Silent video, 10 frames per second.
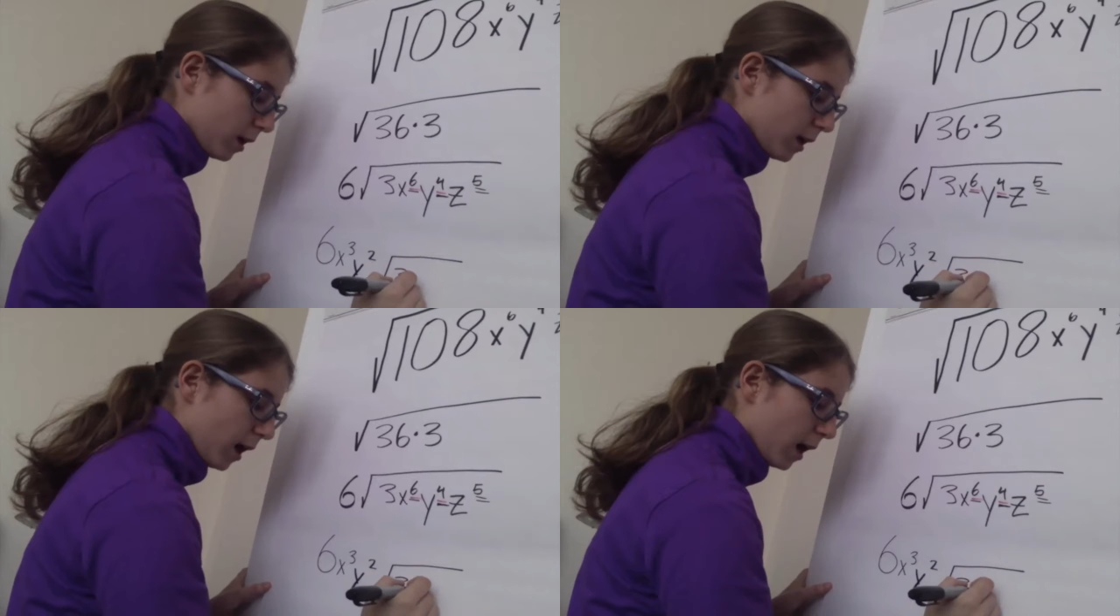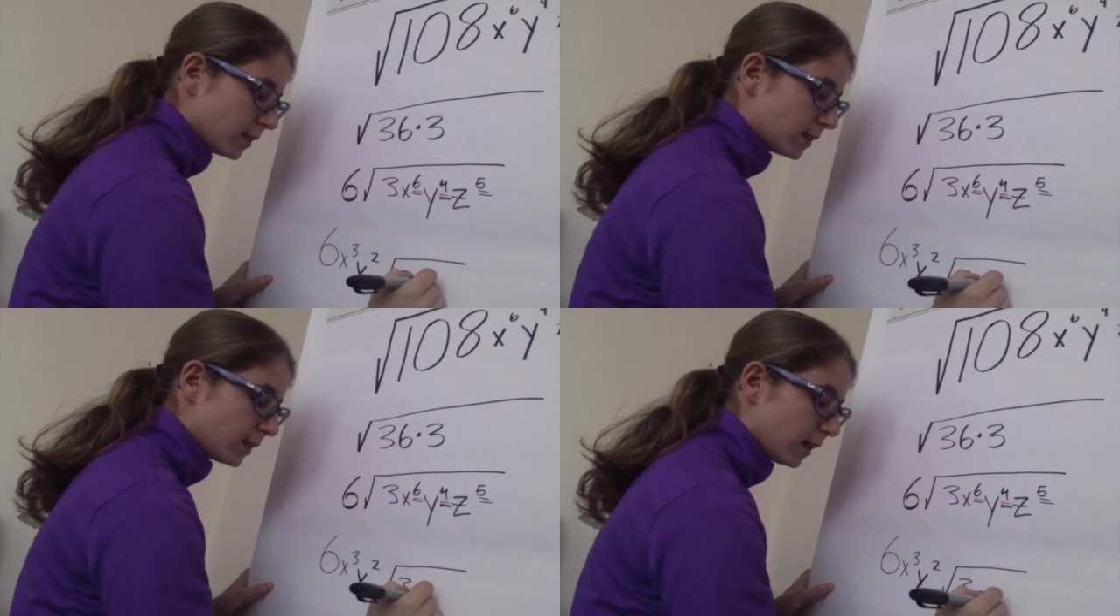
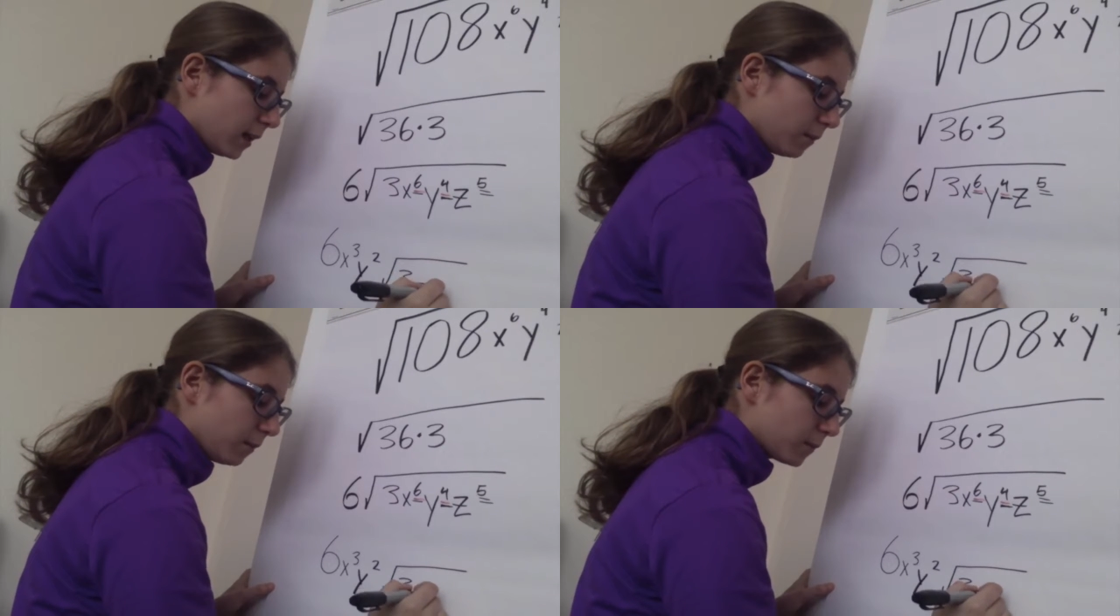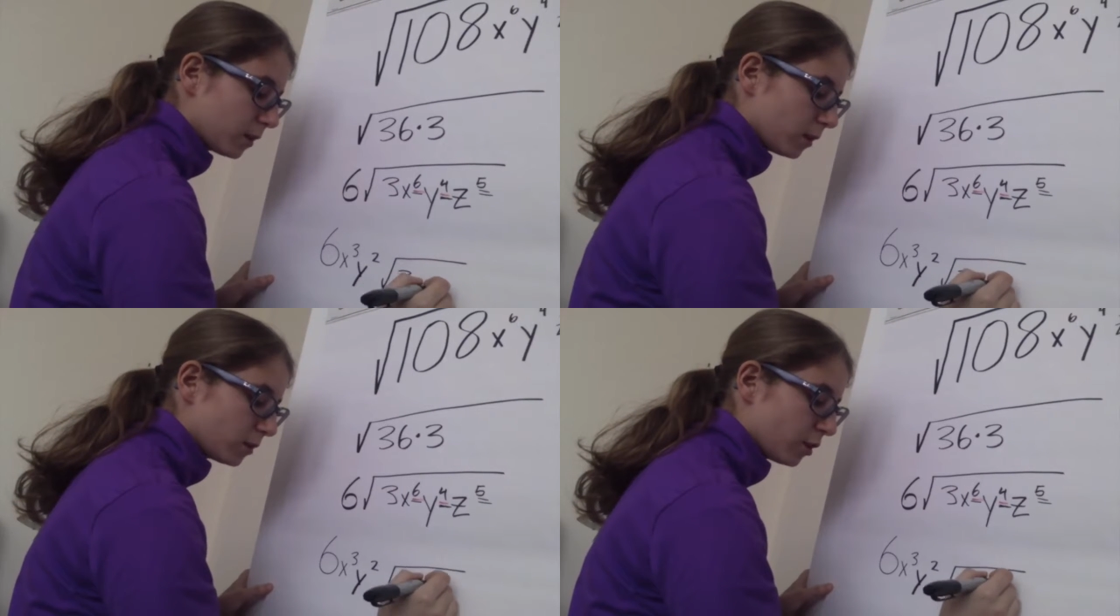
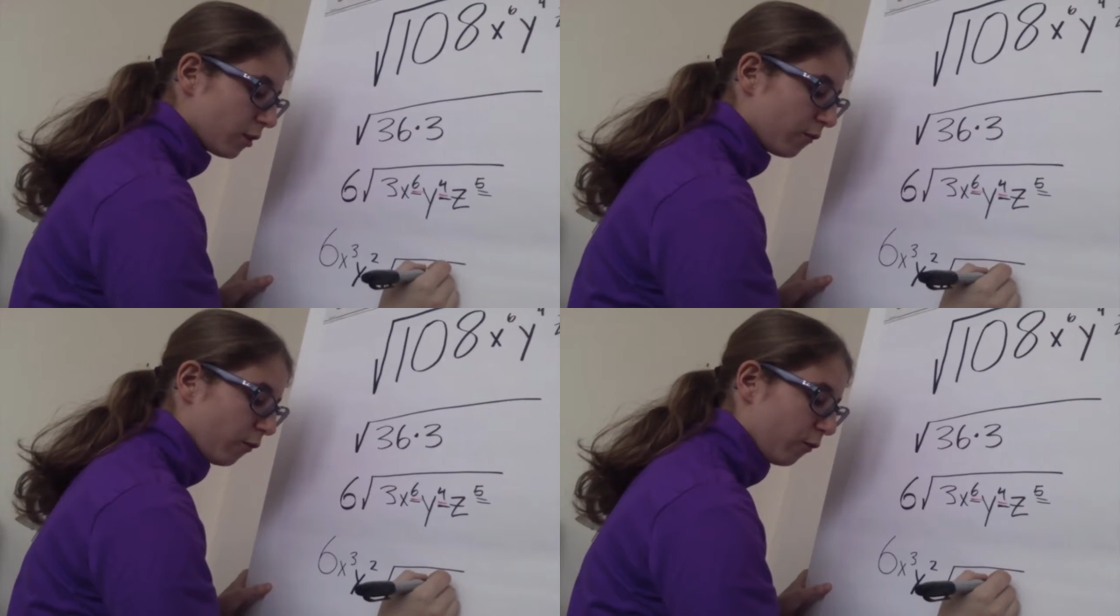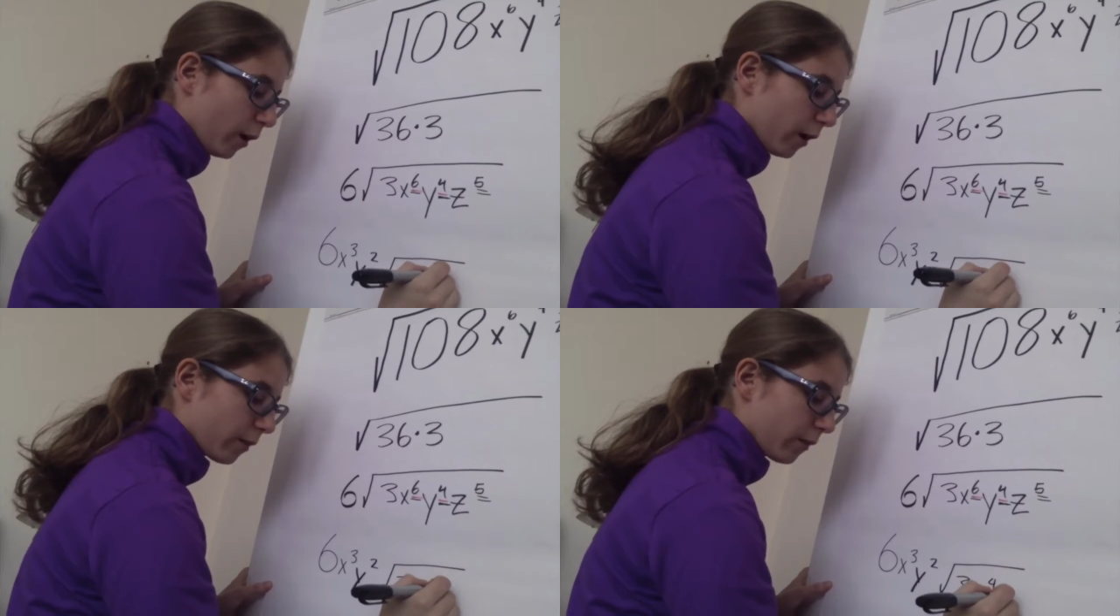to the
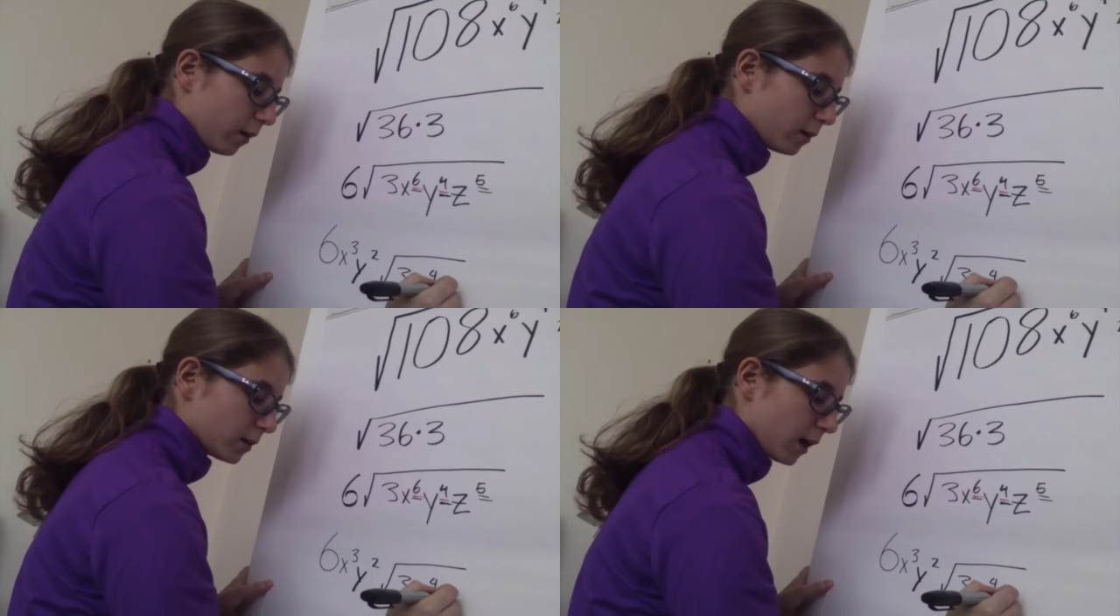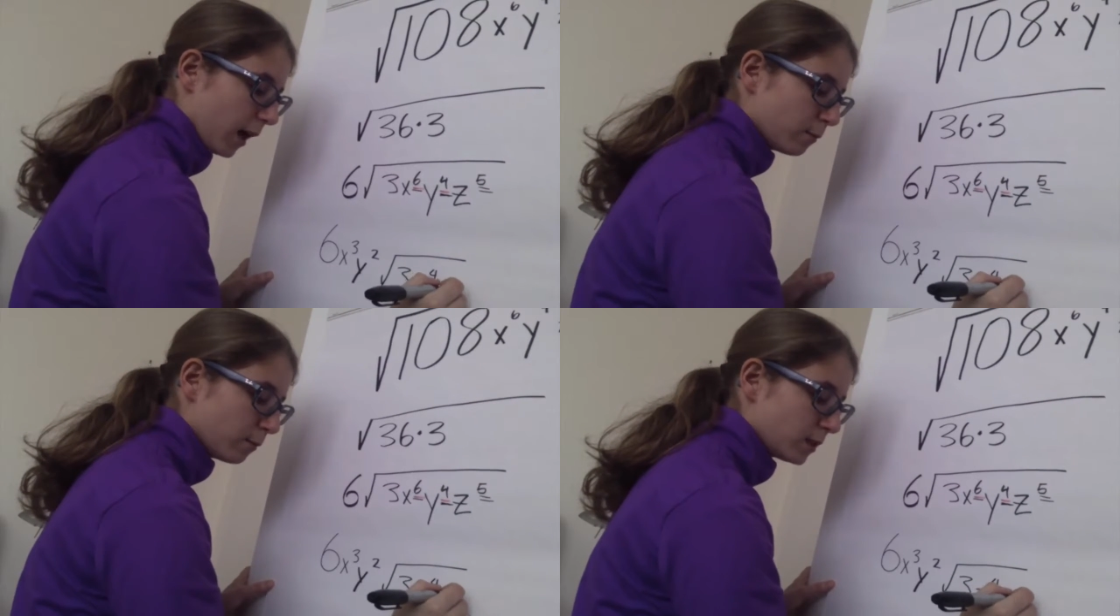4th
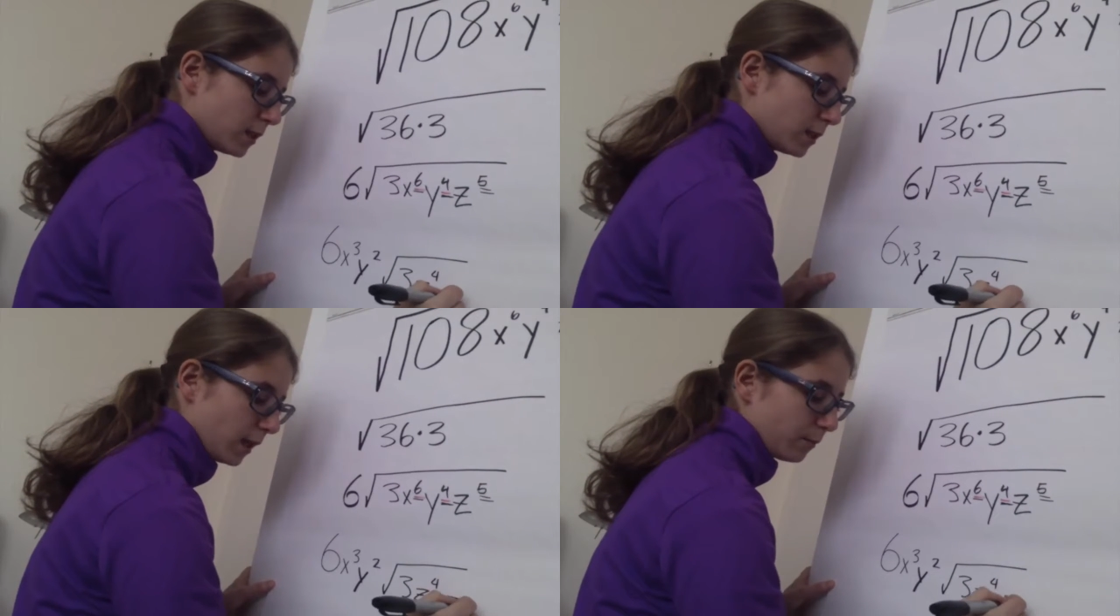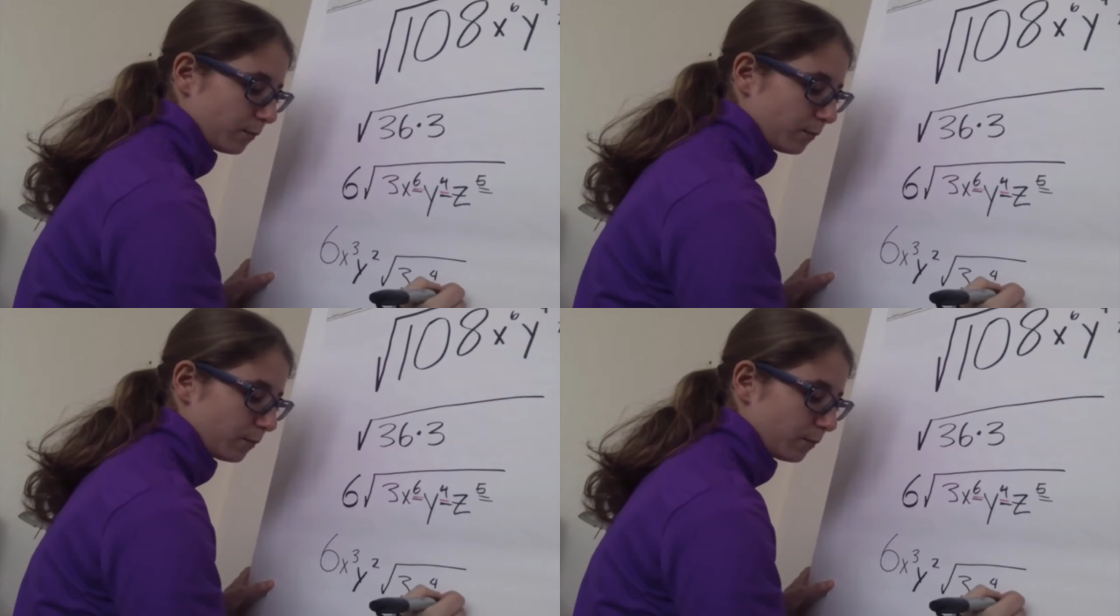times z.